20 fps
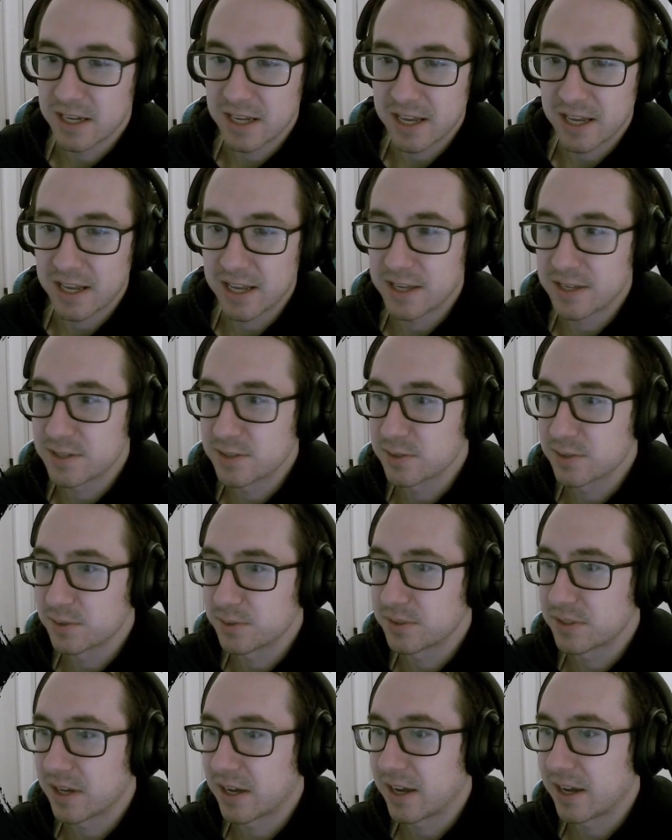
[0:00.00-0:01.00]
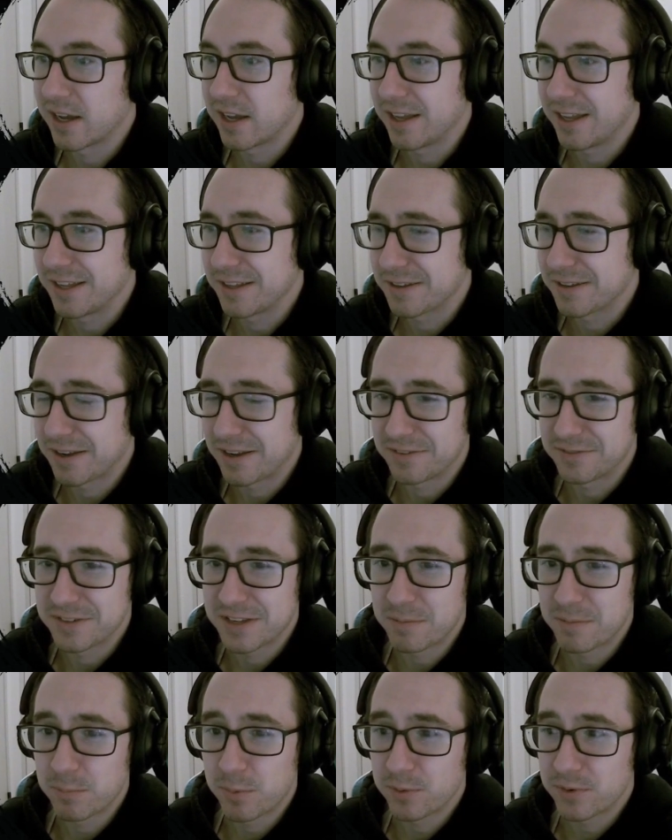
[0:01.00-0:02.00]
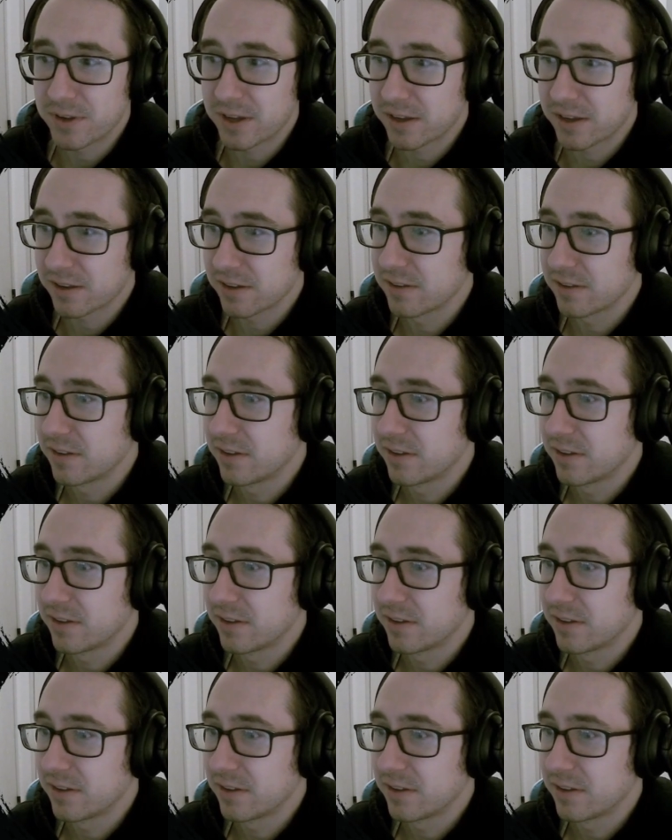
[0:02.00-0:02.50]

a Sultai kind of tempo deck.